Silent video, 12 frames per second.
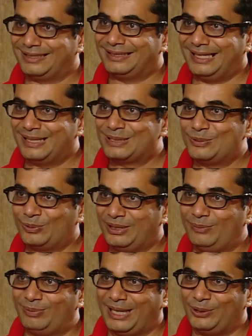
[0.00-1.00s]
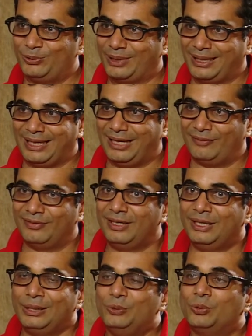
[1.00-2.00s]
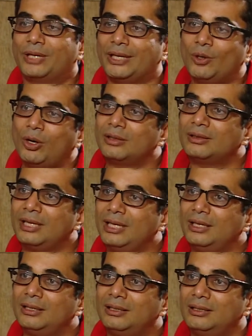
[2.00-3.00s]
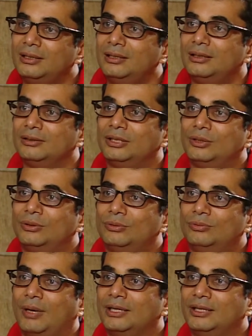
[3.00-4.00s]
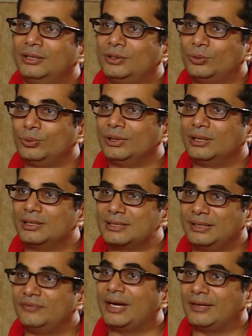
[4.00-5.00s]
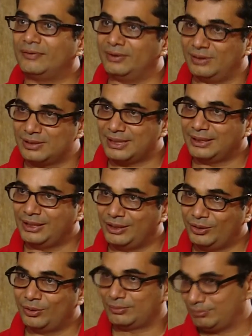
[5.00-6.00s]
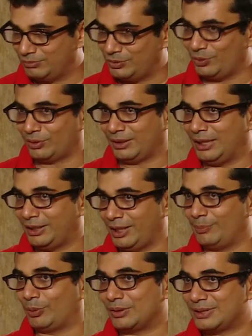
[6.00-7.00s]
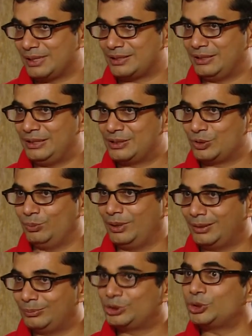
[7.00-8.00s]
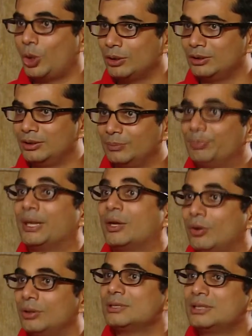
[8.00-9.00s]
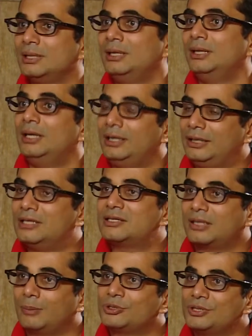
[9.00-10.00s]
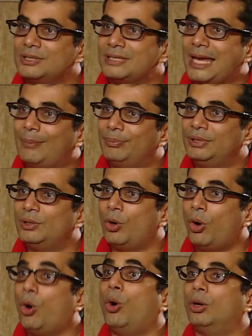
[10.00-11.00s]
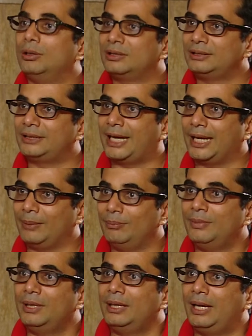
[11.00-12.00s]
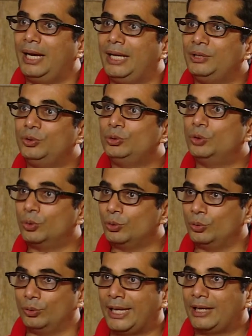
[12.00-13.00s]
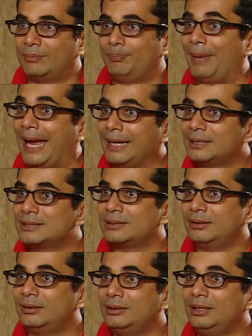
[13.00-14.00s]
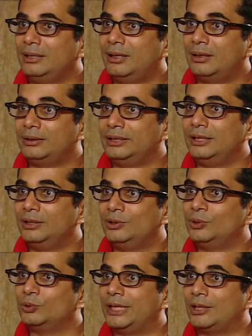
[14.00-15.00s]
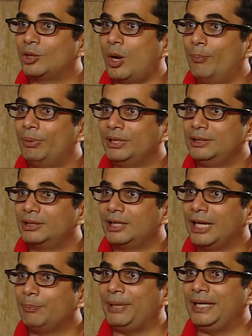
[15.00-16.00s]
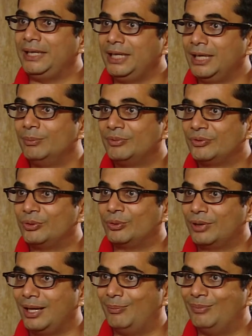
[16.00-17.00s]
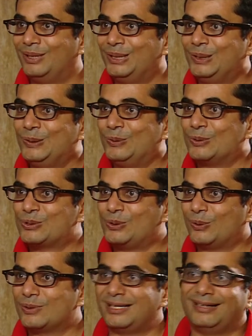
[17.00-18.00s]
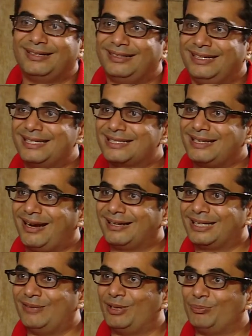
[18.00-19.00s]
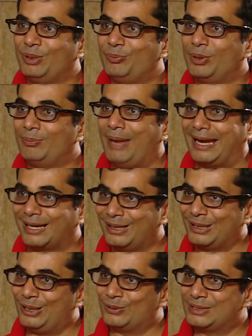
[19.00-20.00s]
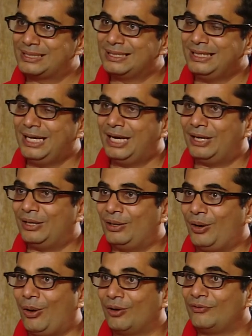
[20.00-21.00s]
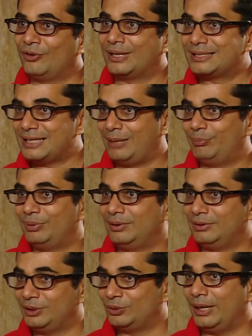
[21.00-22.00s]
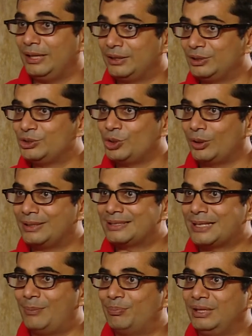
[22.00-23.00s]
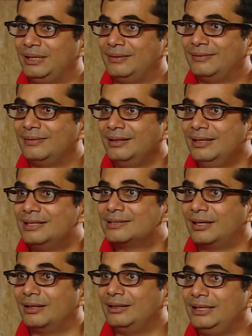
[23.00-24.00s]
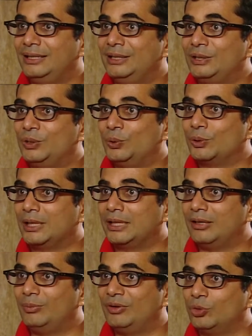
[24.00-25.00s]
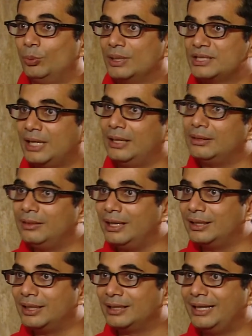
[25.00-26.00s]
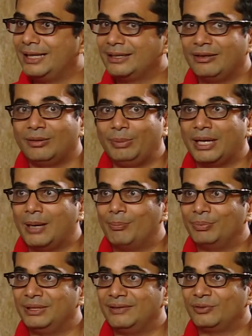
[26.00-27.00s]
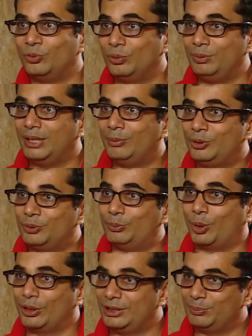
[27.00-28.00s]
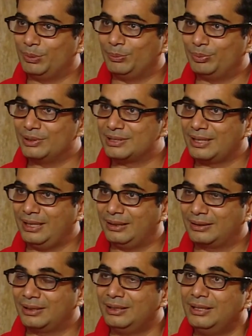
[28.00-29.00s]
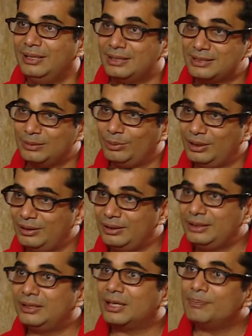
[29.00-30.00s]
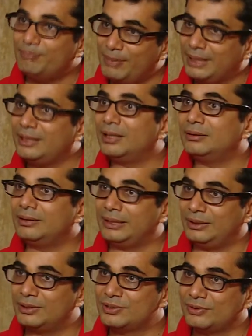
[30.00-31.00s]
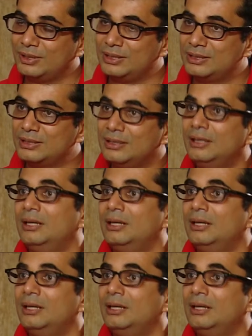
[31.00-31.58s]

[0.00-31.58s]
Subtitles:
That is the only plan you can have. You cannot think, 1 year, 2 years and 5 years. I think your thinking process needs to become shorter because disruptions happen all the time and you don't know. Like banks suddenly didn't know that a competitor like Paytm is going to come, who's going to suddenly start giving people bank accounts. Or for example, health insurance companies suddenly didn't know that there'll be so much health data that there'll be companies who'll be able to monitor people's health. Similarly, there are many other industries.